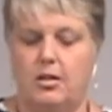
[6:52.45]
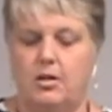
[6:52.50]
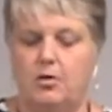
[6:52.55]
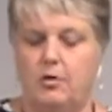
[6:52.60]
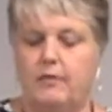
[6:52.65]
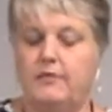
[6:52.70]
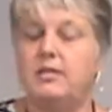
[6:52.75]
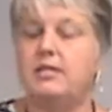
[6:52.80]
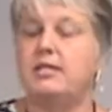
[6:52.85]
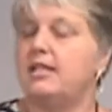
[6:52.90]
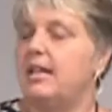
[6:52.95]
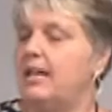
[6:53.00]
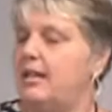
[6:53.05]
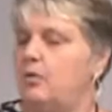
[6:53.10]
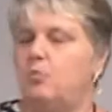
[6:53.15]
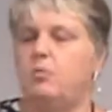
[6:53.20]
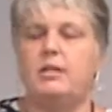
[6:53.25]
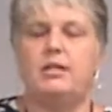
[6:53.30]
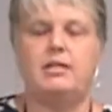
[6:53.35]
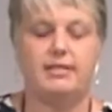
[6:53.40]
We've
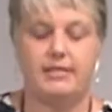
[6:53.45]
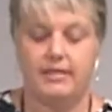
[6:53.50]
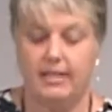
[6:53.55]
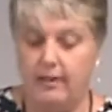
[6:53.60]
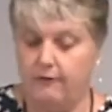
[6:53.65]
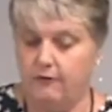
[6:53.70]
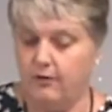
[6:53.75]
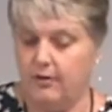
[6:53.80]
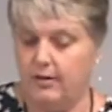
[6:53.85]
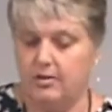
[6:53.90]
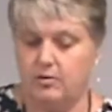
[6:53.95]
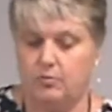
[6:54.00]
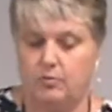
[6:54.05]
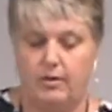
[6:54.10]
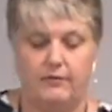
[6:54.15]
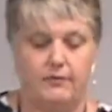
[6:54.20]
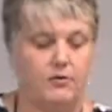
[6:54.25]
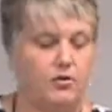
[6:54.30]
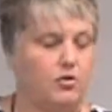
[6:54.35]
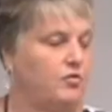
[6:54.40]
decided what is safe for us.
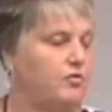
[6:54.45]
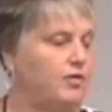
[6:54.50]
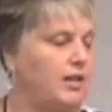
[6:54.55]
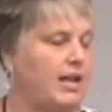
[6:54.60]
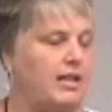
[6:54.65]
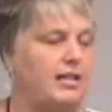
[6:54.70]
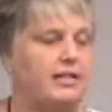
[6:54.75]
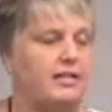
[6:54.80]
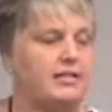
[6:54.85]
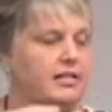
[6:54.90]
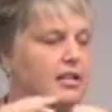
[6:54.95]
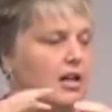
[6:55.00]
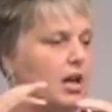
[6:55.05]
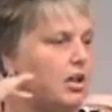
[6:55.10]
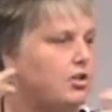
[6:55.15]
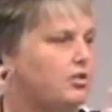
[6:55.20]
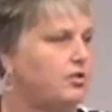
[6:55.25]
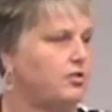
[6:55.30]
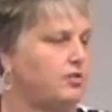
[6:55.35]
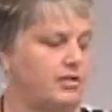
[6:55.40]
We've created this
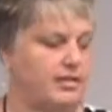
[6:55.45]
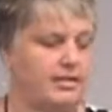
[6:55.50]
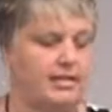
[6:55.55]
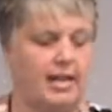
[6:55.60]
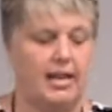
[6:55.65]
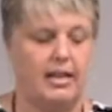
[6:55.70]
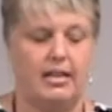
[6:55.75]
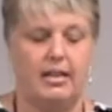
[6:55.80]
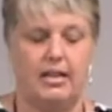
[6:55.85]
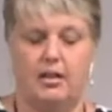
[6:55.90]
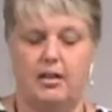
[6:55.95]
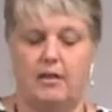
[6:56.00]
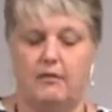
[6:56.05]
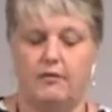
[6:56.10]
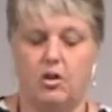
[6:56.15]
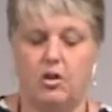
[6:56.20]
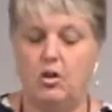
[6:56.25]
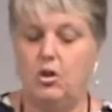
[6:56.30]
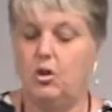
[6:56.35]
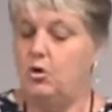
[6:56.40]
understanding of
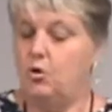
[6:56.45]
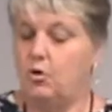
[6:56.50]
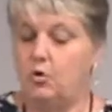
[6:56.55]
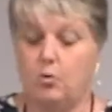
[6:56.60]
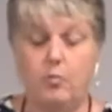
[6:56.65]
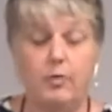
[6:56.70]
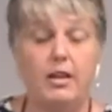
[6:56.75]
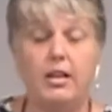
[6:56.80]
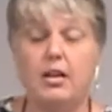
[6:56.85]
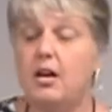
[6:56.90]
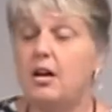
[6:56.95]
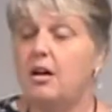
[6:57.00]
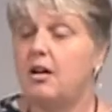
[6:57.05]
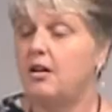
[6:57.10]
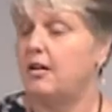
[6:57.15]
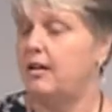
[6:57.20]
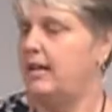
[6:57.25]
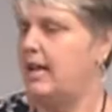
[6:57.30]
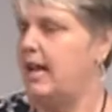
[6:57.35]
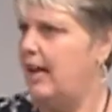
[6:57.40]
who we
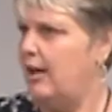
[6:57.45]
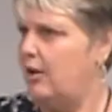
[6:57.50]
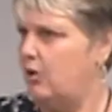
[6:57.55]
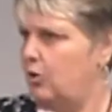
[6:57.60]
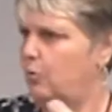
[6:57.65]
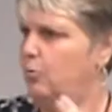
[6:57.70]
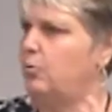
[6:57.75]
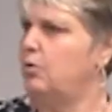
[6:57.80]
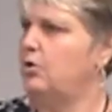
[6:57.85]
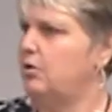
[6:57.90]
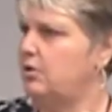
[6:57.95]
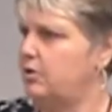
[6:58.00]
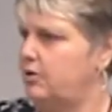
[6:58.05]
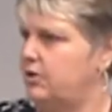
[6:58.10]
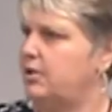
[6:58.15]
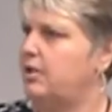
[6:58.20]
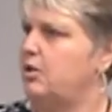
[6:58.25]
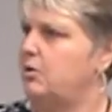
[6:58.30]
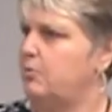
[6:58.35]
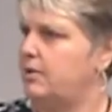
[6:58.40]
are and how the world's
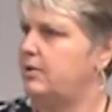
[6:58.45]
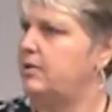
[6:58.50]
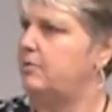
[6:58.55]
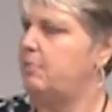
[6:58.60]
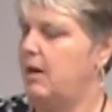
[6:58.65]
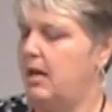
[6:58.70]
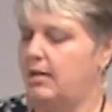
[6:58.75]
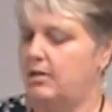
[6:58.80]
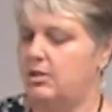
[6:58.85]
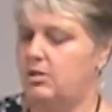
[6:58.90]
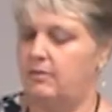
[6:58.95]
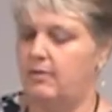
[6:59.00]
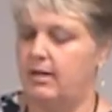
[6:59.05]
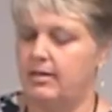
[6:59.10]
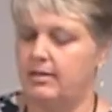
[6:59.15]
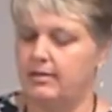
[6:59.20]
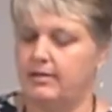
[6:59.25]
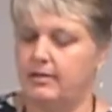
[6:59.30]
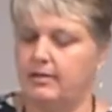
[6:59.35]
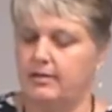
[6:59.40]
going to respond to
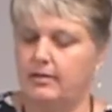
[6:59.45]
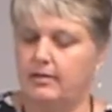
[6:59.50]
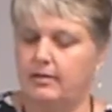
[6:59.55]
us.